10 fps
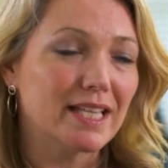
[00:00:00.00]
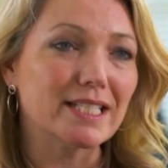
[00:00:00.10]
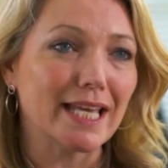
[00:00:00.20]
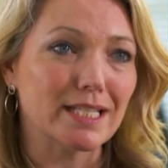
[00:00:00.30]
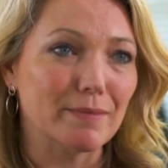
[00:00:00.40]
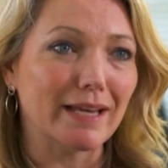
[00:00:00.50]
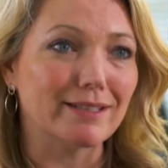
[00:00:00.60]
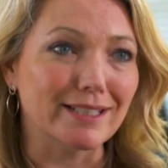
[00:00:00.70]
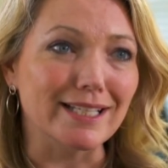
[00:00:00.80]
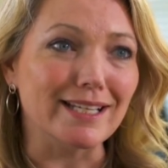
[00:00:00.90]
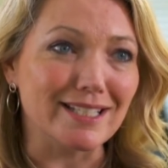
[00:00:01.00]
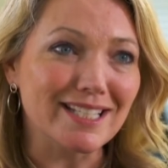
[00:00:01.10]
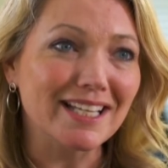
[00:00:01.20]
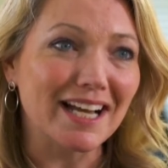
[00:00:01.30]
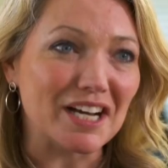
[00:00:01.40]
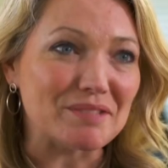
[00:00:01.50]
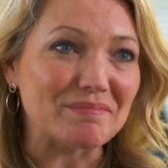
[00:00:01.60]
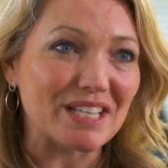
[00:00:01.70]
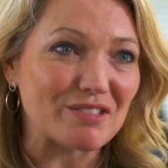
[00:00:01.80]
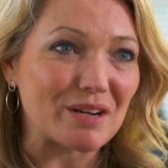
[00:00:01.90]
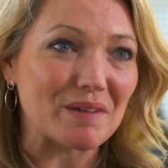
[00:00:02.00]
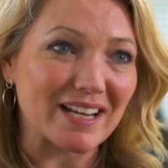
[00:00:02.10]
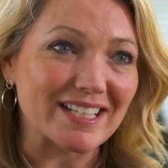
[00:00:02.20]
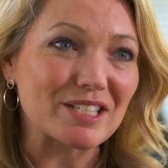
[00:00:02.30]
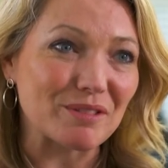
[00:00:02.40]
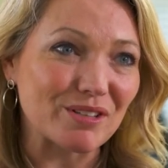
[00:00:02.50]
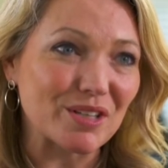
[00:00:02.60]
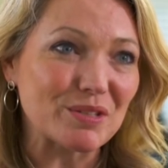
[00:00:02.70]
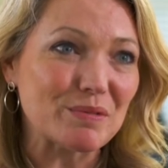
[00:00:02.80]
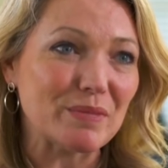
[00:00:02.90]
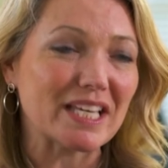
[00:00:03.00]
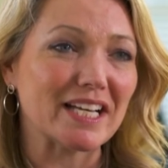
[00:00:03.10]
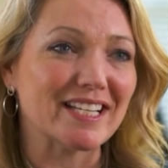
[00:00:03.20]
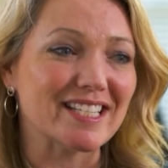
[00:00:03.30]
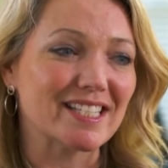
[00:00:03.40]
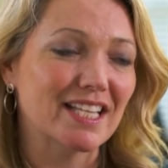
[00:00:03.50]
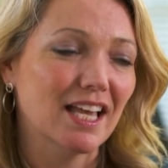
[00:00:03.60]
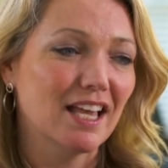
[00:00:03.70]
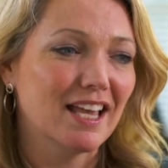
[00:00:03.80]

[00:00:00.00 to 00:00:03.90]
it takes me out at the knees, um, if I'm honest with you, because